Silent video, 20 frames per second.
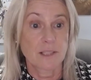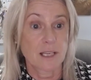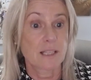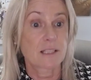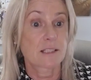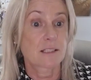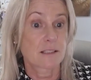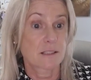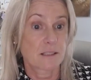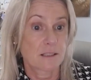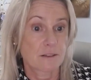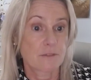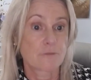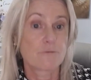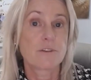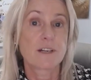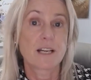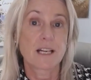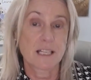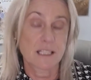That's
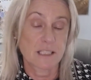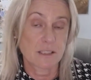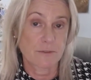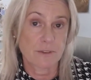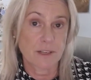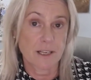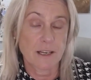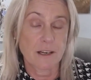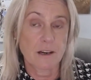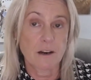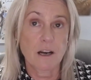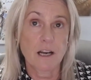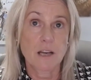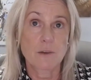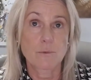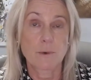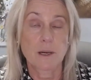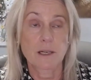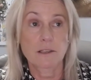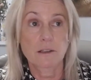really severe. I
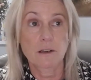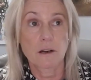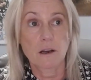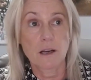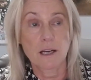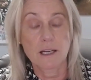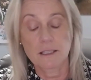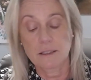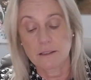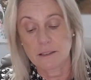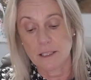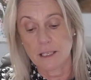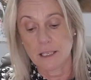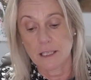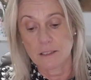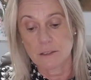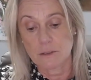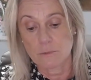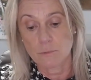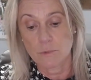had one client
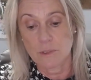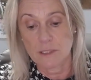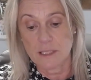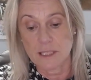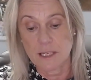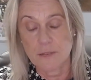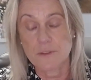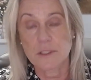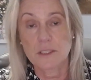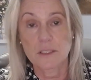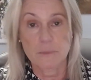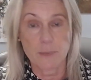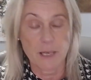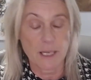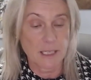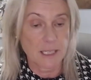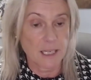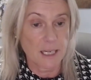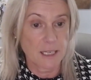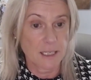that was left in the
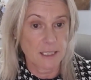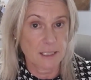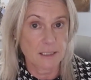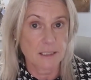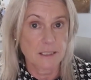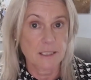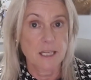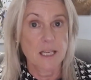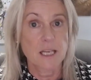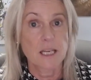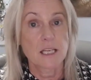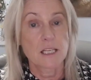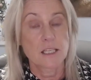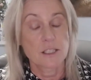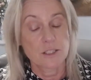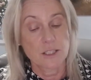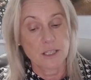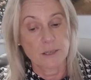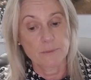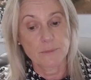backyard,
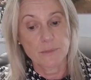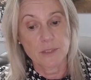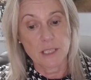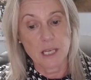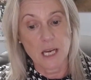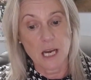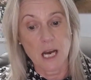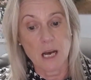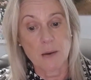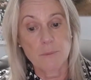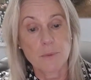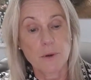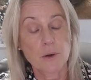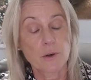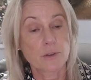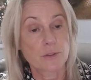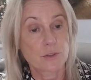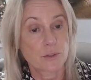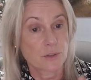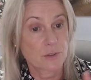jumped up
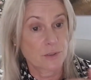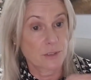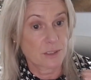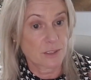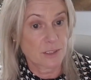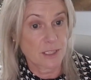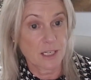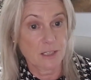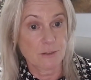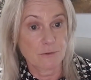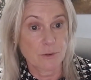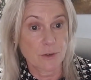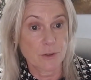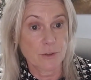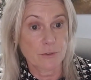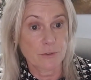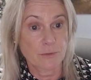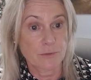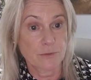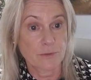onto the shed
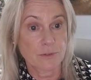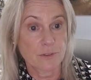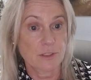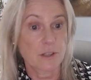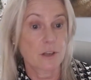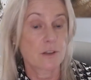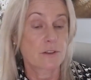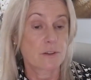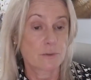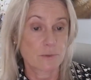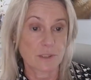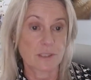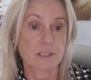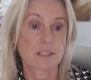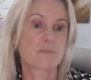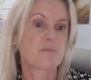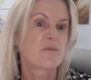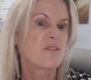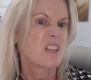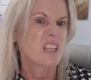roof. So there was
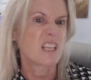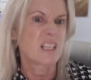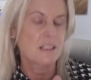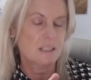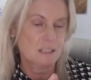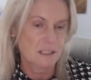some things.